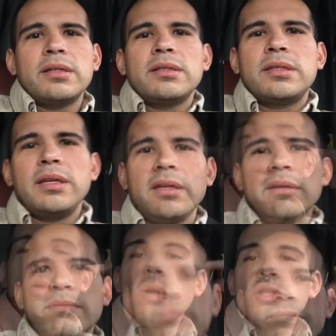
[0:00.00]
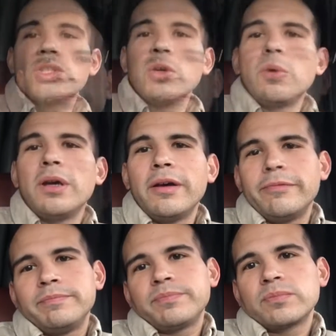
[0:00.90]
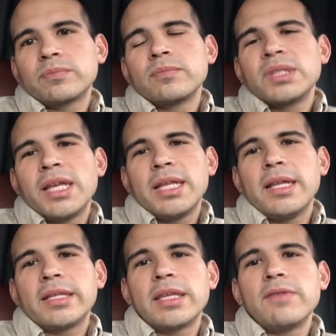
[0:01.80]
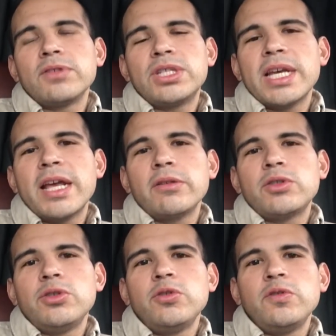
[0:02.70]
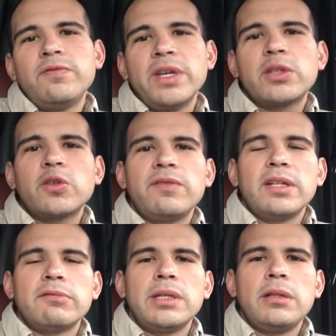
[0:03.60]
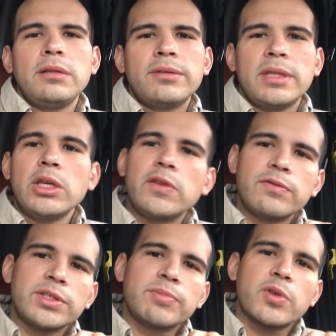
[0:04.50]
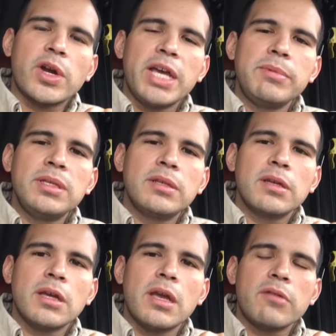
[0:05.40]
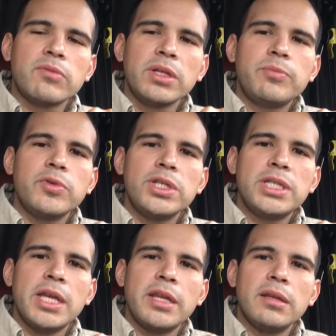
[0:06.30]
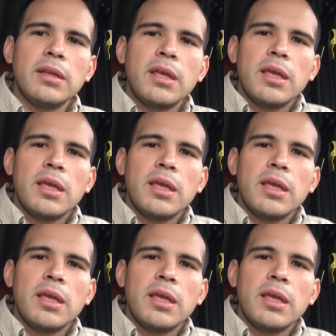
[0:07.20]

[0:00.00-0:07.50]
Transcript: See you. Oh, also, I'd like to give a shout out to Victor Villarreal. Thank you for subscribing. I really appreciate it.